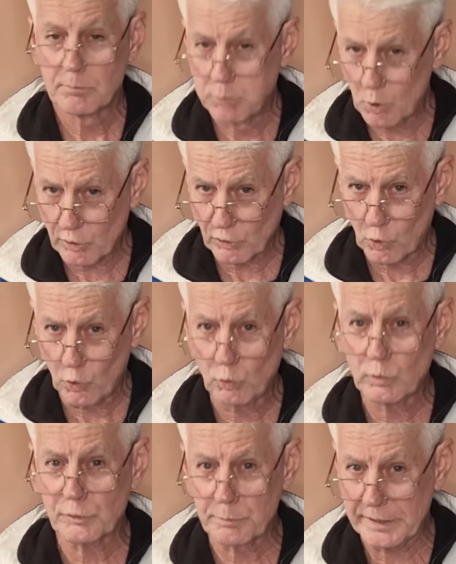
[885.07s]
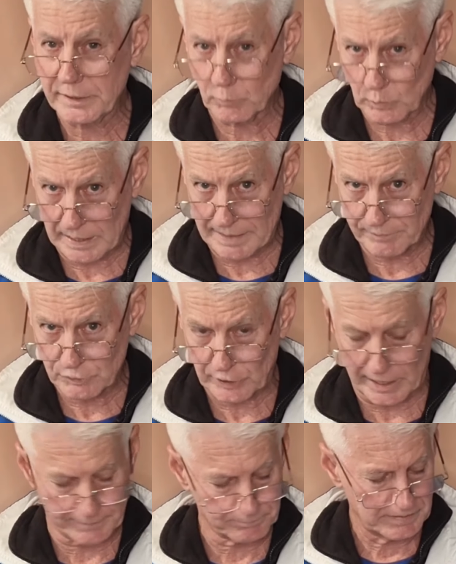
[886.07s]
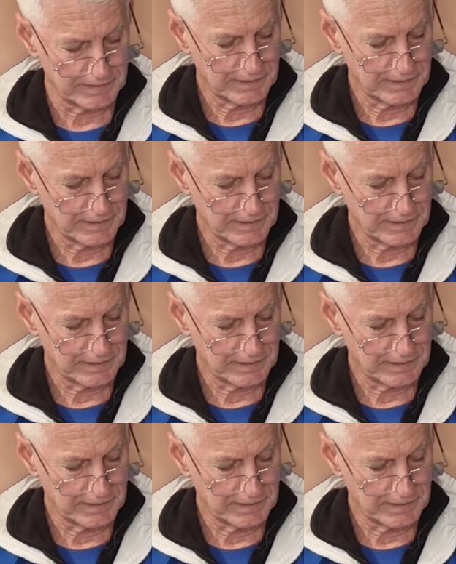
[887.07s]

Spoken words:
book a call with me and we'll have a chat.